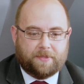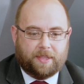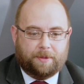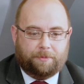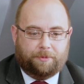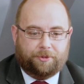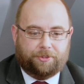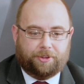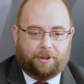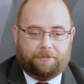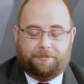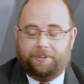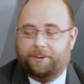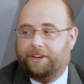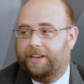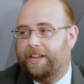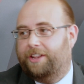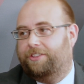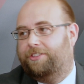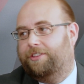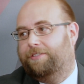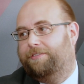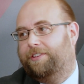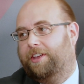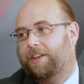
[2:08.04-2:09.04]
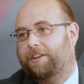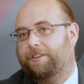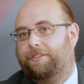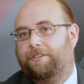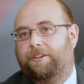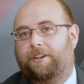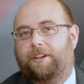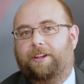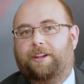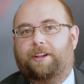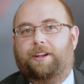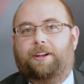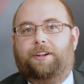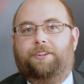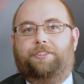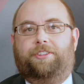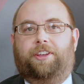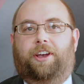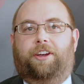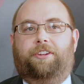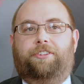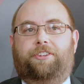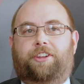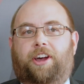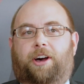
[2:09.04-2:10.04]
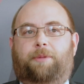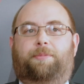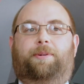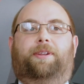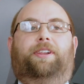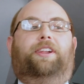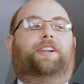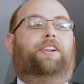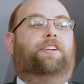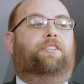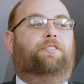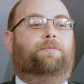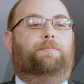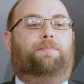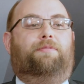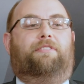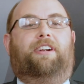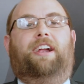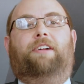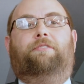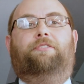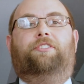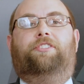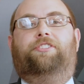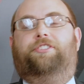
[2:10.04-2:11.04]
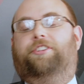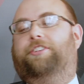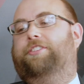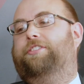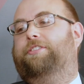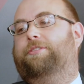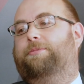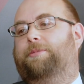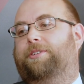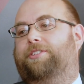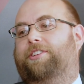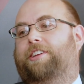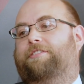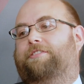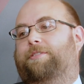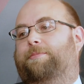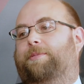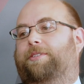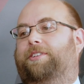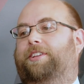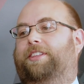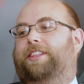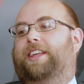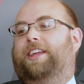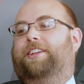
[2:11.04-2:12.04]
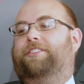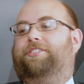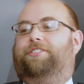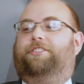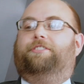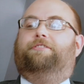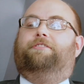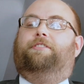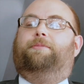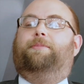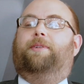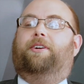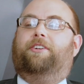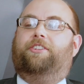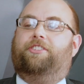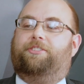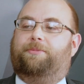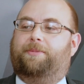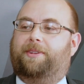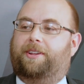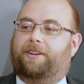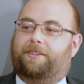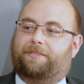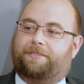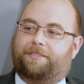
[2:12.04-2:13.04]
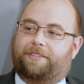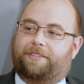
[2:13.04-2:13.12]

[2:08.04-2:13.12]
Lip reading: Was offered an interview, turned up in an old brown suit, which everybody there still reminds me of.